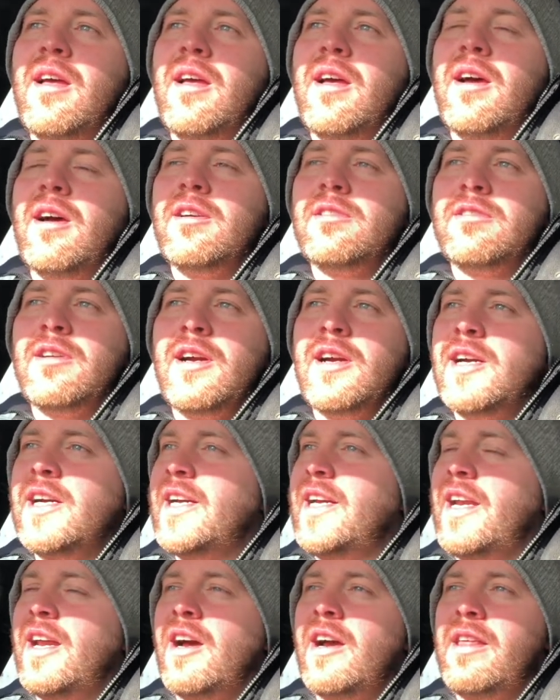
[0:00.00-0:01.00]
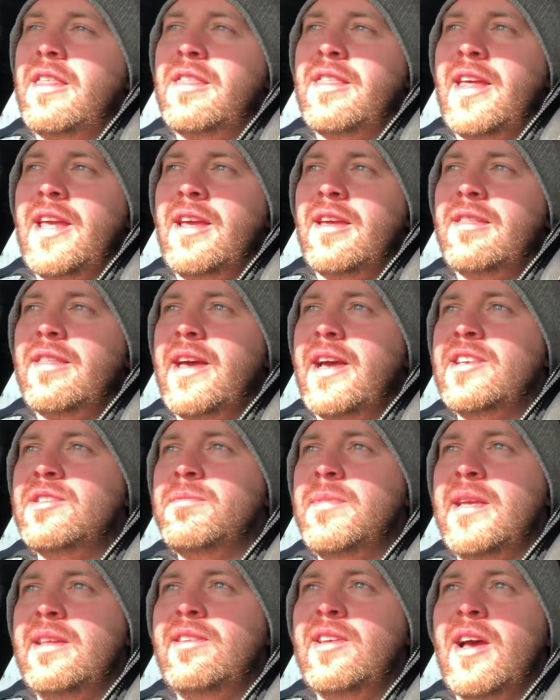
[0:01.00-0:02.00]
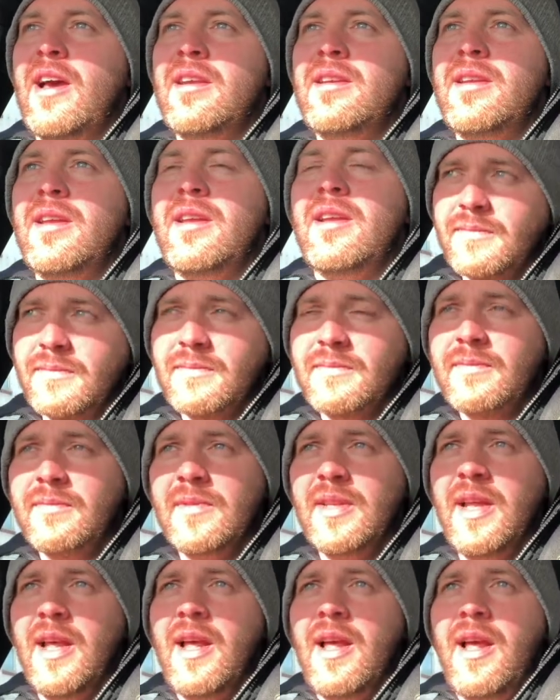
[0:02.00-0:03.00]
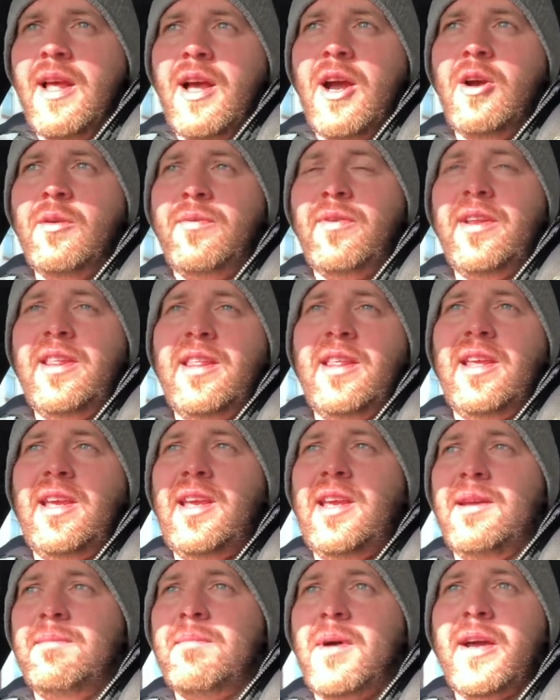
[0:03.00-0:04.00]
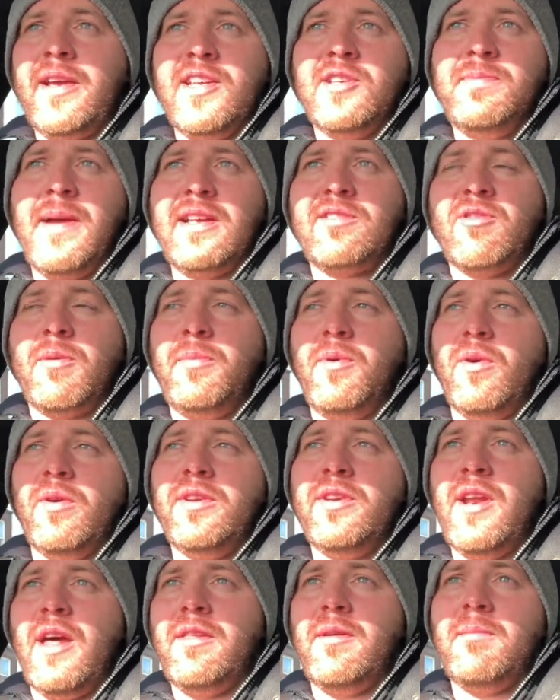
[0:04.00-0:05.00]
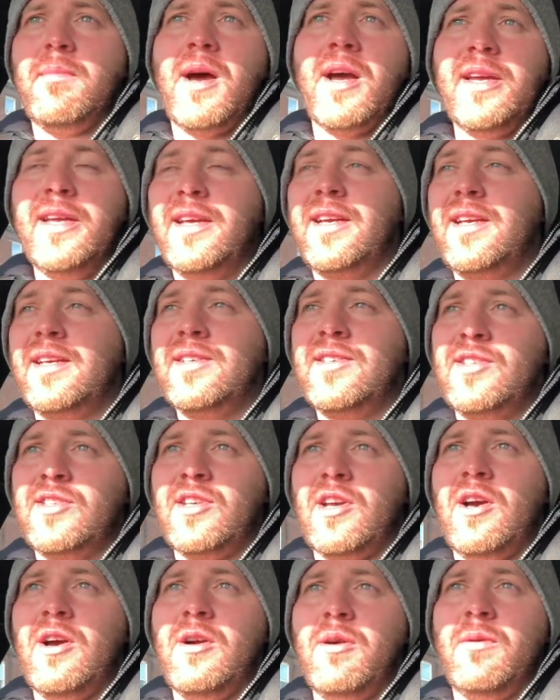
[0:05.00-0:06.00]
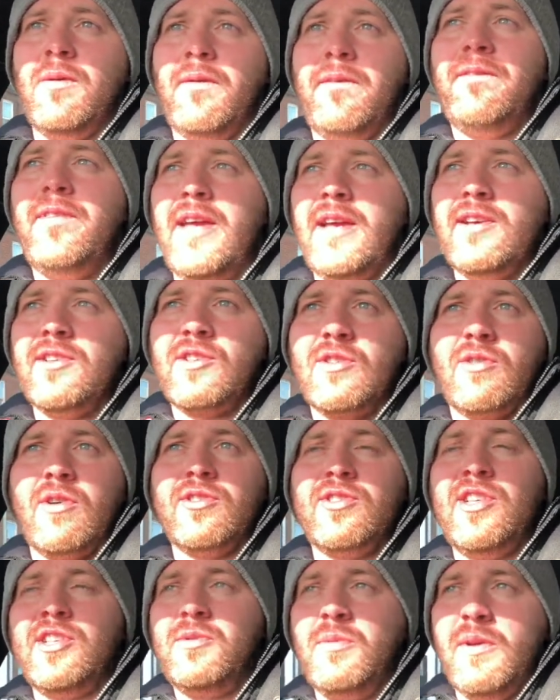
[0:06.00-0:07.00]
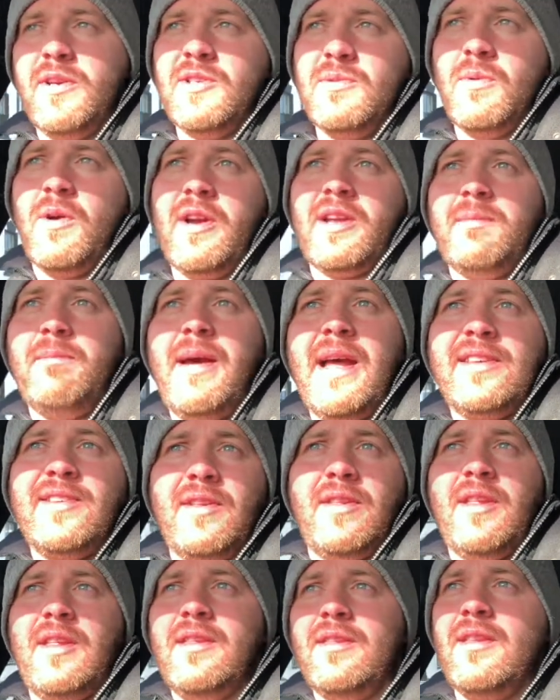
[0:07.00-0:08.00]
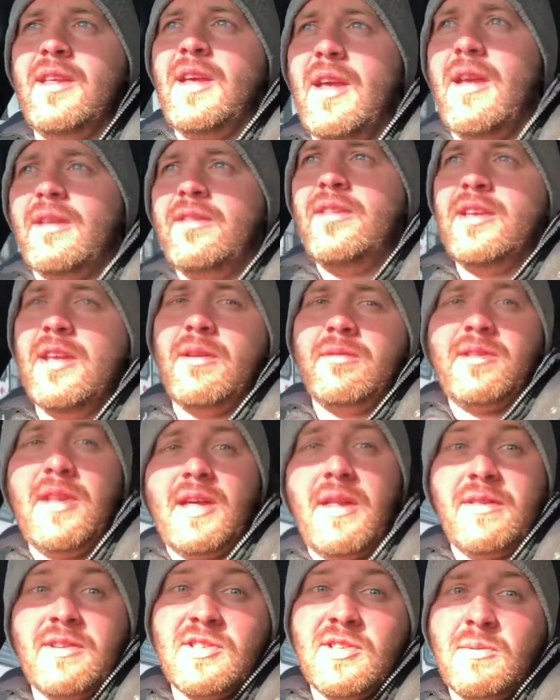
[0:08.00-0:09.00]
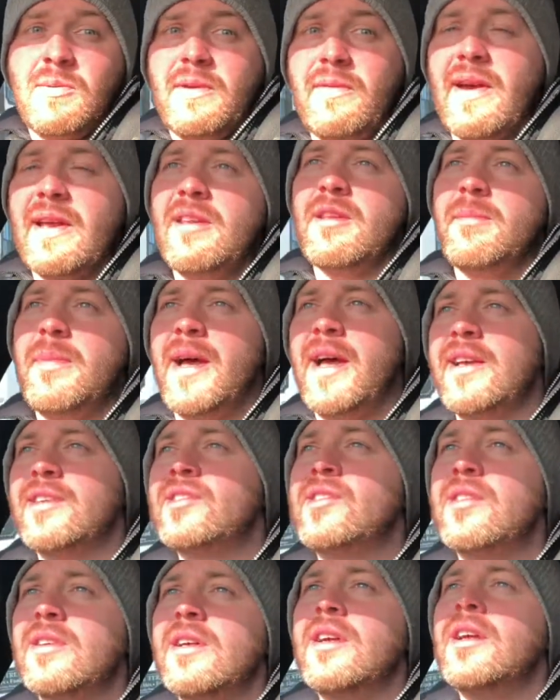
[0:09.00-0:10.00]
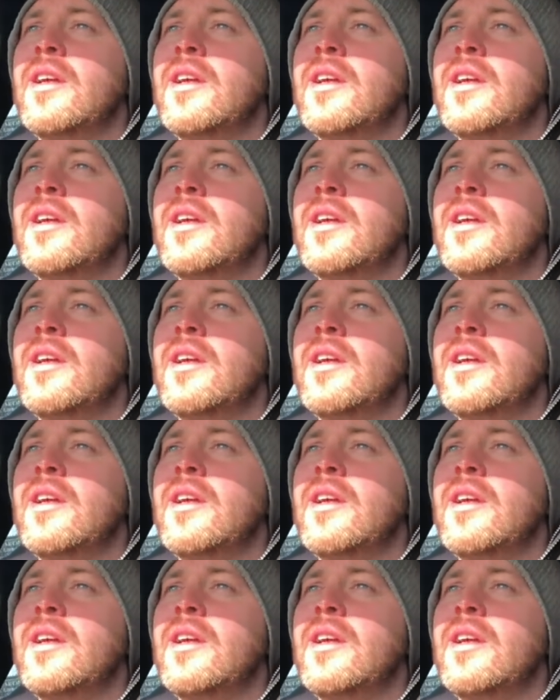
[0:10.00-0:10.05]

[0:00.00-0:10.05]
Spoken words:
All right, I think that is me done. Hopefully the mic is better. I bought another mic, so fingers crossed this one is working better than the others that we've had in the past.